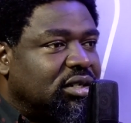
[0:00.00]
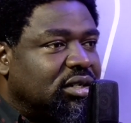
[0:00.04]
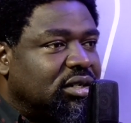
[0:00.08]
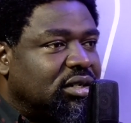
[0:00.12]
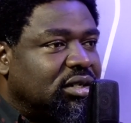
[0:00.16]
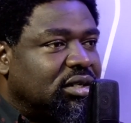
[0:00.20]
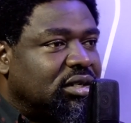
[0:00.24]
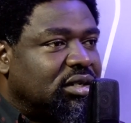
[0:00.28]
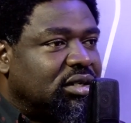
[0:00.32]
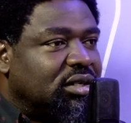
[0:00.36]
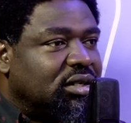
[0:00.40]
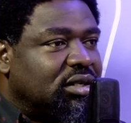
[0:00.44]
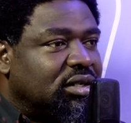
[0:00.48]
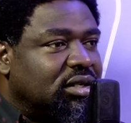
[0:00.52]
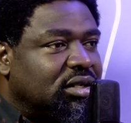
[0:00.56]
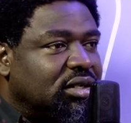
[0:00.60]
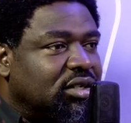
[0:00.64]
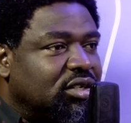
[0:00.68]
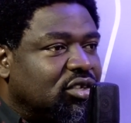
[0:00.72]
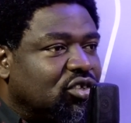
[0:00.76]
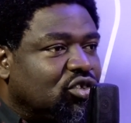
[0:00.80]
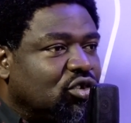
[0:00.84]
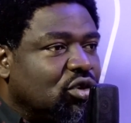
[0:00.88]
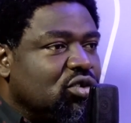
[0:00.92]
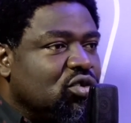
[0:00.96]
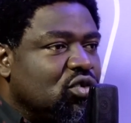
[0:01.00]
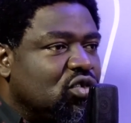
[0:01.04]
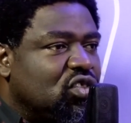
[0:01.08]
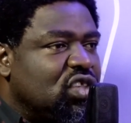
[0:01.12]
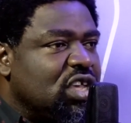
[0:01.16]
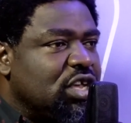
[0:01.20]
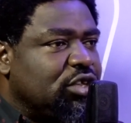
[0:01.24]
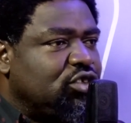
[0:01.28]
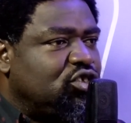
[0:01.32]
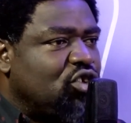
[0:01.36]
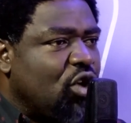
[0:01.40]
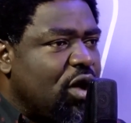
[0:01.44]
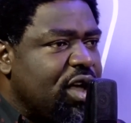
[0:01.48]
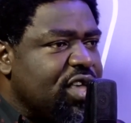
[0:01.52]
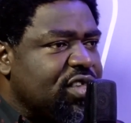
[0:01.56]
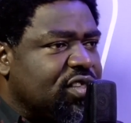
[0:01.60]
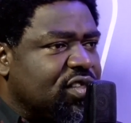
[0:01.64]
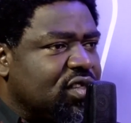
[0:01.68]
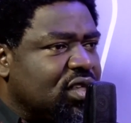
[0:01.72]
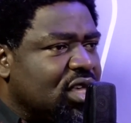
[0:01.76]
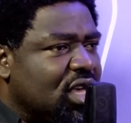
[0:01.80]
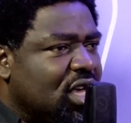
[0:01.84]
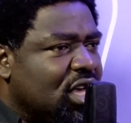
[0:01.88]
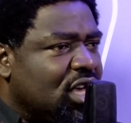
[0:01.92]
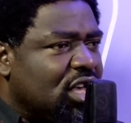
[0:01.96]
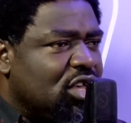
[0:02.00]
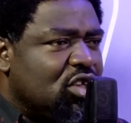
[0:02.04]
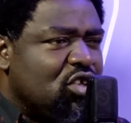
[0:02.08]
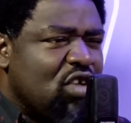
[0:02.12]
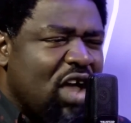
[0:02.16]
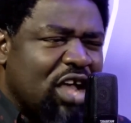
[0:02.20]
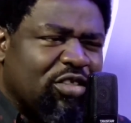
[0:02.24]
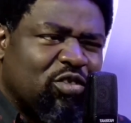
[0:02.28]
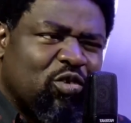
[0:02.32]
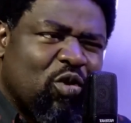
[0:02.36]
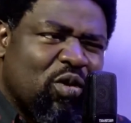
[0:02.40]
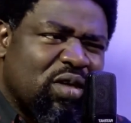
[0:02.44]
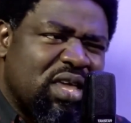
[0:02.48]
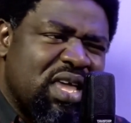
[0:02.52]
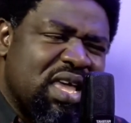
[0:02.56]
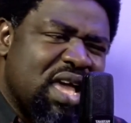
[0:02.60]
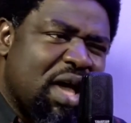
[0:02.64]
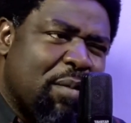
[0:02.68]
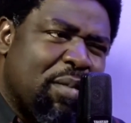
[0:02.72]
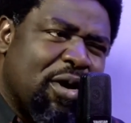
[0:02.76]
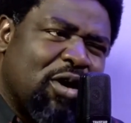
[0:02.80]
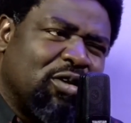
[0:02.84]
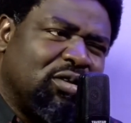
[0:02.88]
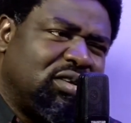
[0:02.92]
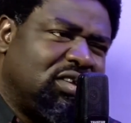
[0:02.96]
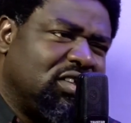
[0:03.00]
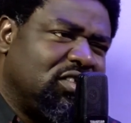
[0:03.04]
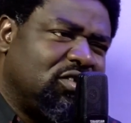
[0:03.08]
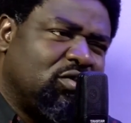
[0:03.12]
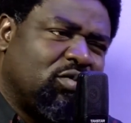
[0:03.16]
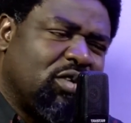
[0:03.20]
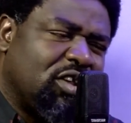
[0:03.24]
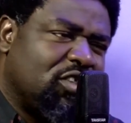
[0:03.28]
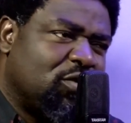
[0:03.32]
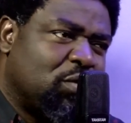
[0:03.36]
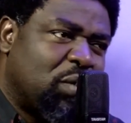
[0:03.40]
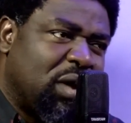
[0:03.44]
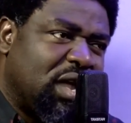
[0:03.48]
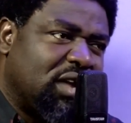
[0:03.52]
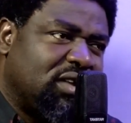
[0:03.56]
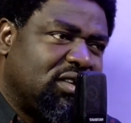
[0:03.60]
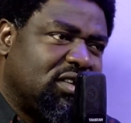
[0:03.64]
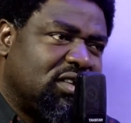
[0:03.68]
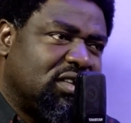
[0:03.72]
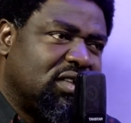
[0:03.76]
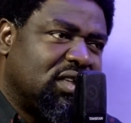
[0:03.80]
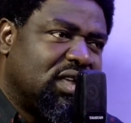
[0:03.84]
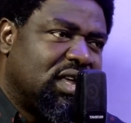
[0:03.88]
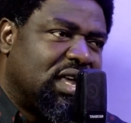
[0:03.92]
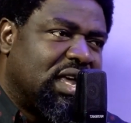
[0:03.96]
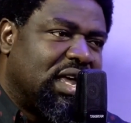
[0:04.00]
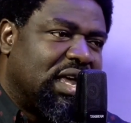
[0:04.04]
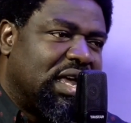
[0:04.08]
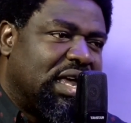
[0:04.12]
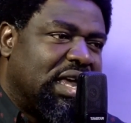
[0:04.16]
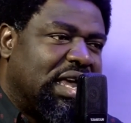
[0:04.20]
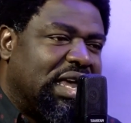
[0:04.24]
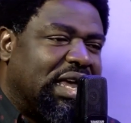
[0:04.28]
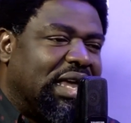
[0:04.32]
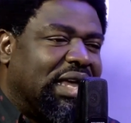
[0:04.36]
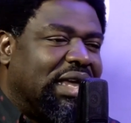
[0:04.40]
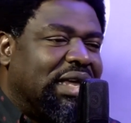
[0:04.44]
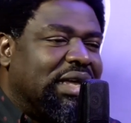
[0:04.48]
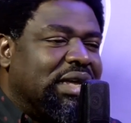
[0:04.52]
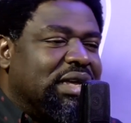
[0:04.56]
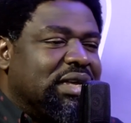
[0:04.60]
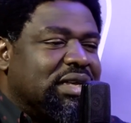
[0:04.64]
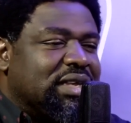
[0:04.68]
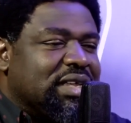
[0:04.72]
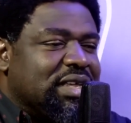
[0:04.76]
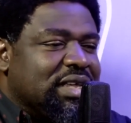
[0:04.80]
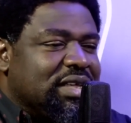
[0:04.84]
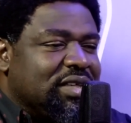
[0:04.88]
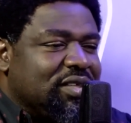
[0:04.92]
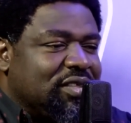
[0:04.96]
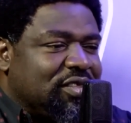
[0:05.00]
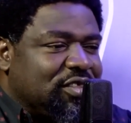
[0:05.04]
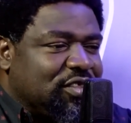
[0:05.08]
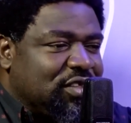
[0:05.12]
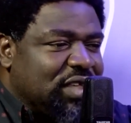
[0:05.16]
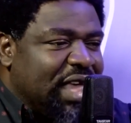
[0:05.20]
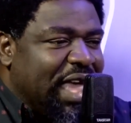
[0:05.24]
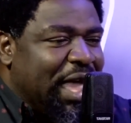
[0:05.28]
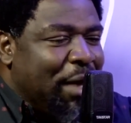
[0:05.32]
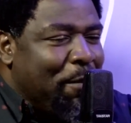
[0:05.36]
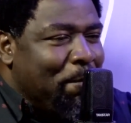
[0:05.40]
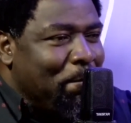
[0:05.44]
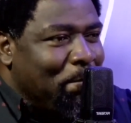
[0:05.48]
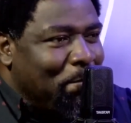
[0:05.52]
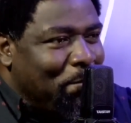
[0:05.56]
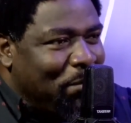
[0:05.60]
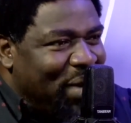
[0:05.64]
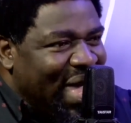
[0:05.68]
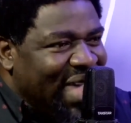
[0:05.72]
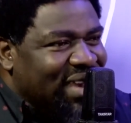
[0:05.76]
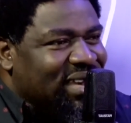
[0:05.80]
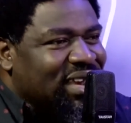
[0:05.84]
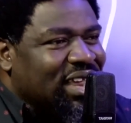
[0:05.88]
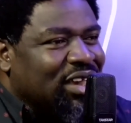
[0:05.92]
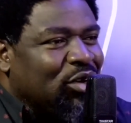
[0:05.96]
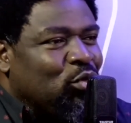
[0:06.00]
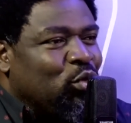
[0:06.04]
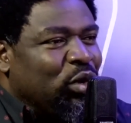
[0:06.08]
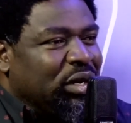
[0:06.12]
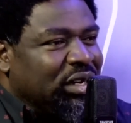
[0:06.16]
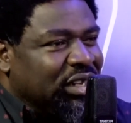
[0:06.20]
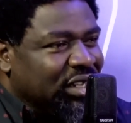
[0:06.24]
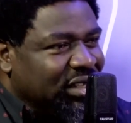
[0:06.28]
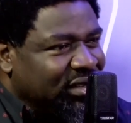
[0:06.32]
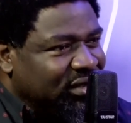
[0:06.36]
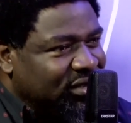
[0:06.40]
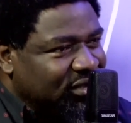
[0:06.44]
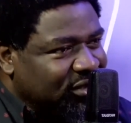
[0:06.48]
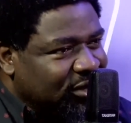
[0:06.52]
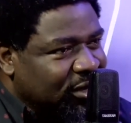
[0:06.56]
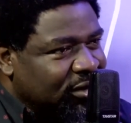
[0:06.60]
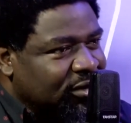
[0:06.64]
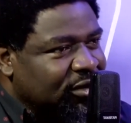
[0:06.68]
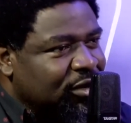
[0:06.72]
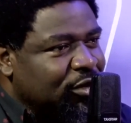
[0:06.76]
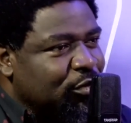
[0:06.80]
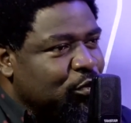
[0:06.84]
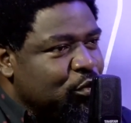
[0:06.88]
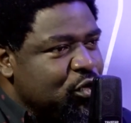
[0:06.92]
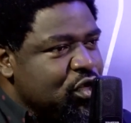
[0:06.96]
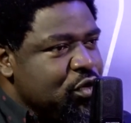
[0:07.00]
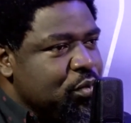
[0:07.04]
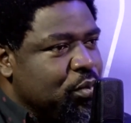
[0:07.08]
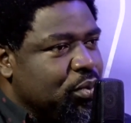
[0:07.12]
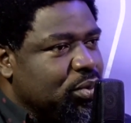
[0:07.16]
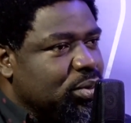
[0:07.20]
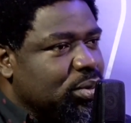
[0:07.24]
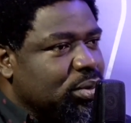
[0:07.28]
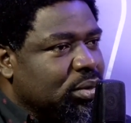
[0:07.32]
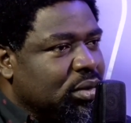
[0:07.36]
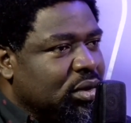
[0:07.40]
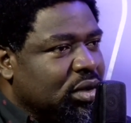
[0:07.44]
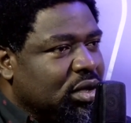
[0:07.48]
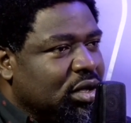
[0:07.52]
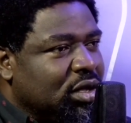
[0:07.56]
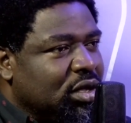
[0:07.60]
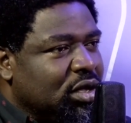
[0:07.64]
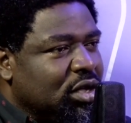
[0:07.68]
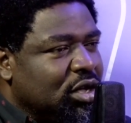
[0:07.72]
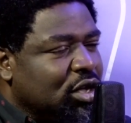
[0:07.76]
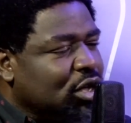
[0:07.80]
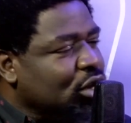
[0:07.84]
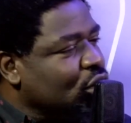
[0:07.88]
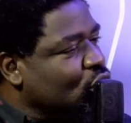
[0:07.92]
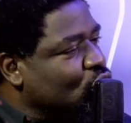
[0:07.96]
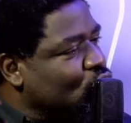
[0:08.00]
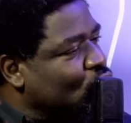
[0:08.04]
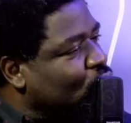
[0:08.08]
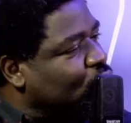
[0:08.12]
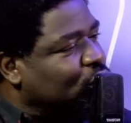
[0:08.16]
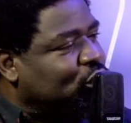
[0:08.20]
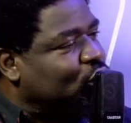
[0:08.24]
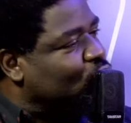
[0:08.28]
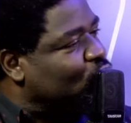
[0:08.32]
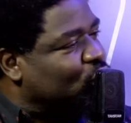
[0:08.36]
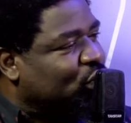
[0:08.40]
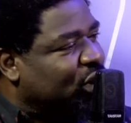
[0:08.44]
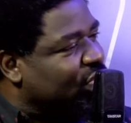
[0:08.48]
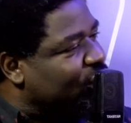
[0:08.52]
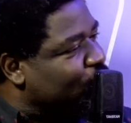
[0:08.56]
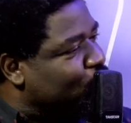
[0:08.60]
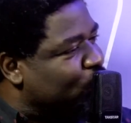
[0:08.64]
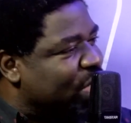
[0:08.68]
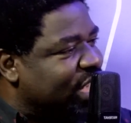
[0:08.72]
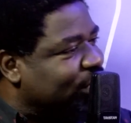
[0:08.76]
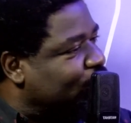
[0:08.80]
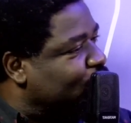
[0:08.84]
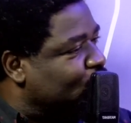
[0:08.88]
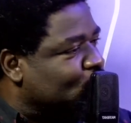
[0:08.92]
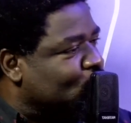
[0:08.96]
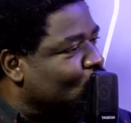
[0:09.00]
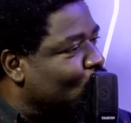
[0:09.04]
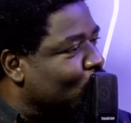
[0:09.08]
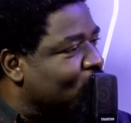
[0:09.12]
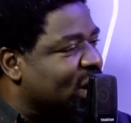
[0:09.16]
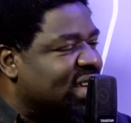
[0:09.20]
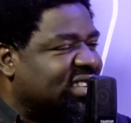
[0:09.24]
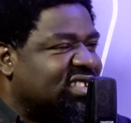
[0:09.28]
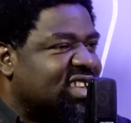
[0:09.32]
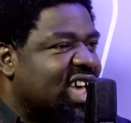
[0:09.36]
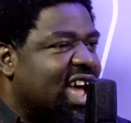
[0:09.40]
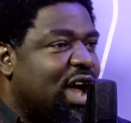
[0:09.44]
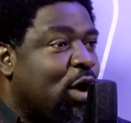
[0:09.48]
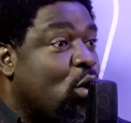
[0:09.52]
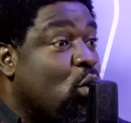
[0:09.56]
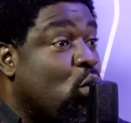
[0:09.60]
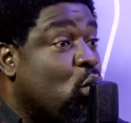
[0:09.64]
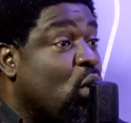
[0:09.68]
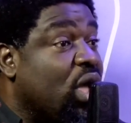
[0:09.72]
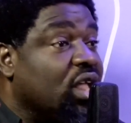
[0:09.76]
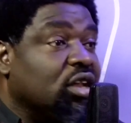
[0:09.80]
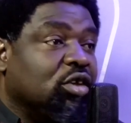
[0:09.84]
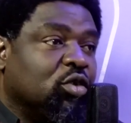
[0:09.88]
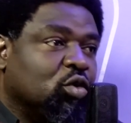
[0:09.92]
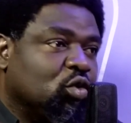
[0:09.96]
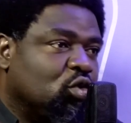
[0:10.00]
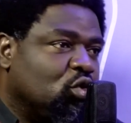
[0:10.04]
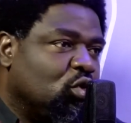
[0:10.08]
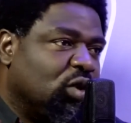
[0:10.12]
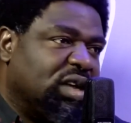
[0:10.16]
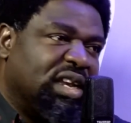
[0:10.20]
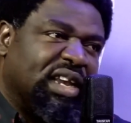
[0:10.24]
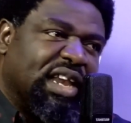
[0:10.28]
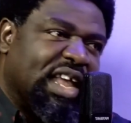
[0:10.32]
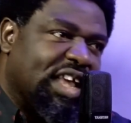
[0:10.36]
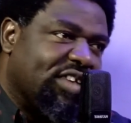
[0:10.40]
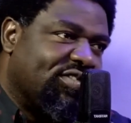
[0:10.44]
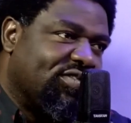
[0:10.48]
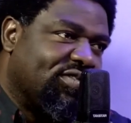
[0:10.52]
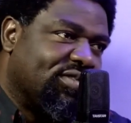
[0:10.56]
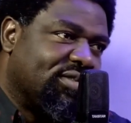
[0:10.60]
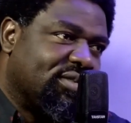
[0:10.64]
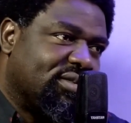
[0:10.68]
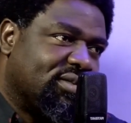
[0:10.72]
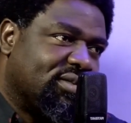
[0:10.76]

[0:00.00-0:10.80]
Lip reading: Mm. So you see, Joyce, you are talking about disrespect. Mm. It is embedded within certain people not to respect you no matter how well you do in life.